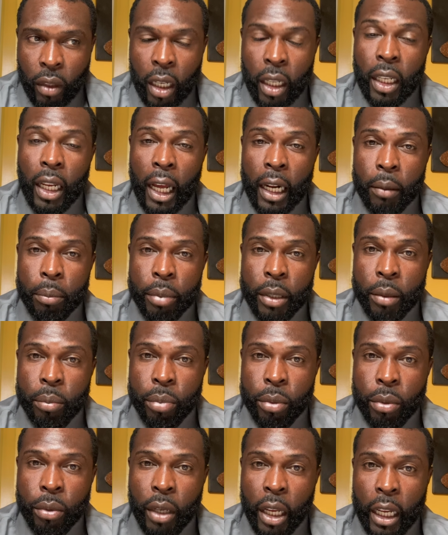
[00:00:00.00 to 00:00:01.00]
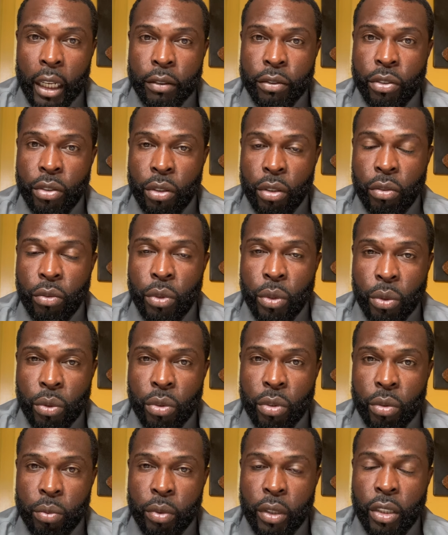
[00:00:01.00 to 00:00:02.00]
A lot of people have certain
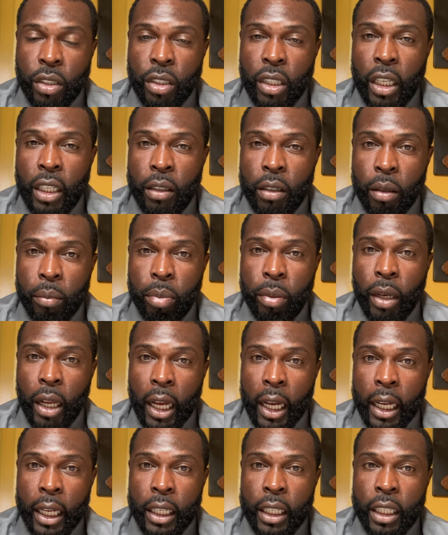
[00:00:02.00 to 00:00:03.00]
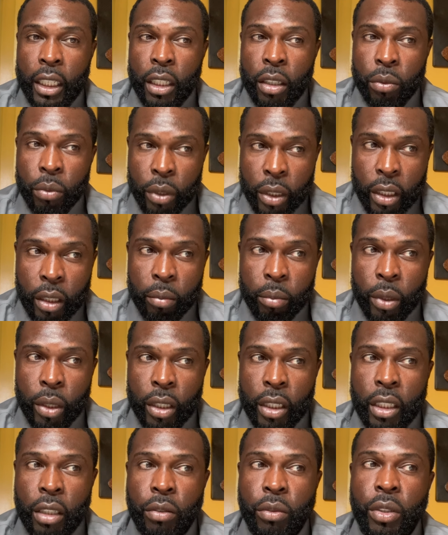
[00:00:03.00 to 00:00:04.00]
rules which they apply with their
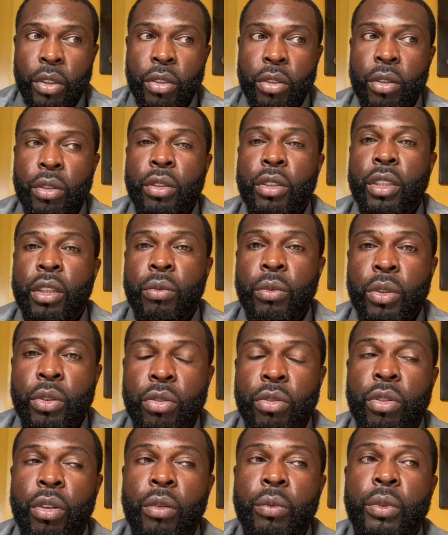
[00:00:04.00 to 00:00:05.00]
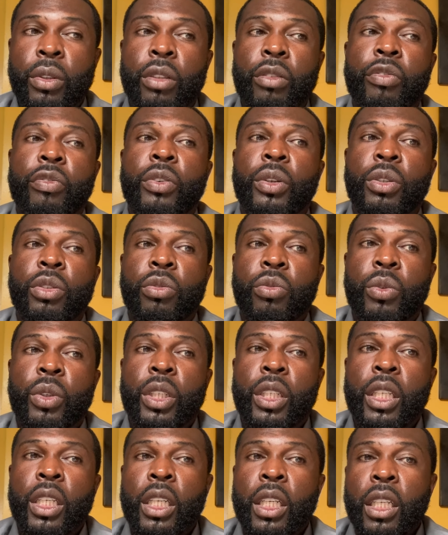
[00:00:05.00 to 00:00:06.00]
marketing research, and we'll start with the first
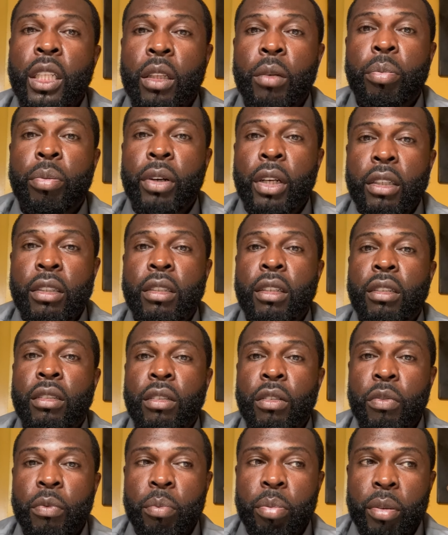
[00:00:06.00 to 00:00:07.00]
one, the process of